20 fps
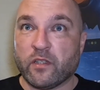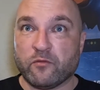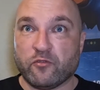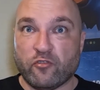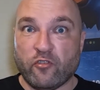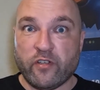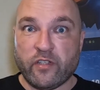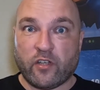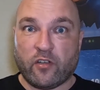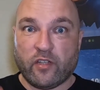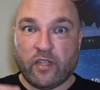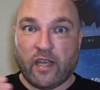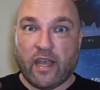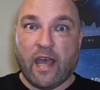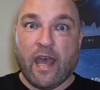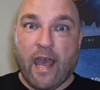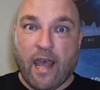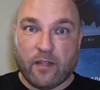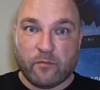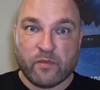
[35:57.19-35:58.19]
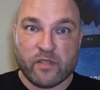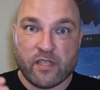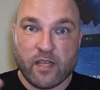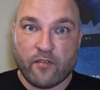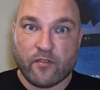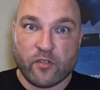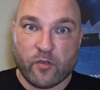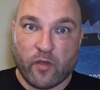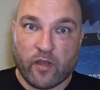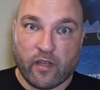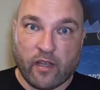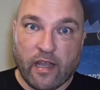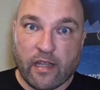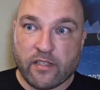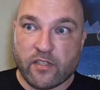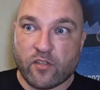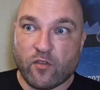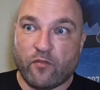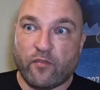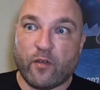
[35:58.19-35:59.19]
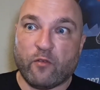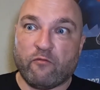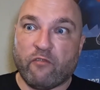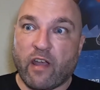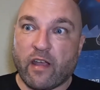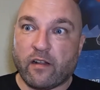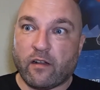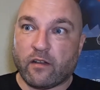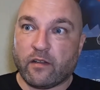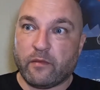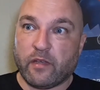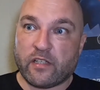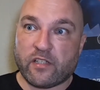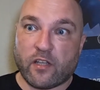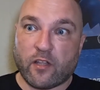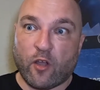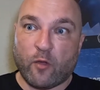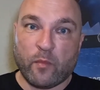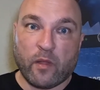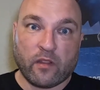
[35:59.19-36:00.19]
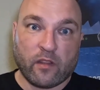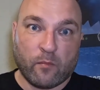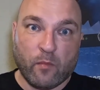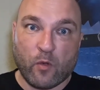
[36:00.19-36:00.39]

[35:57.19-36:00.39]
I'm trying to kind of get ahead of myself so I can get stuff out regularly because I know I'm not the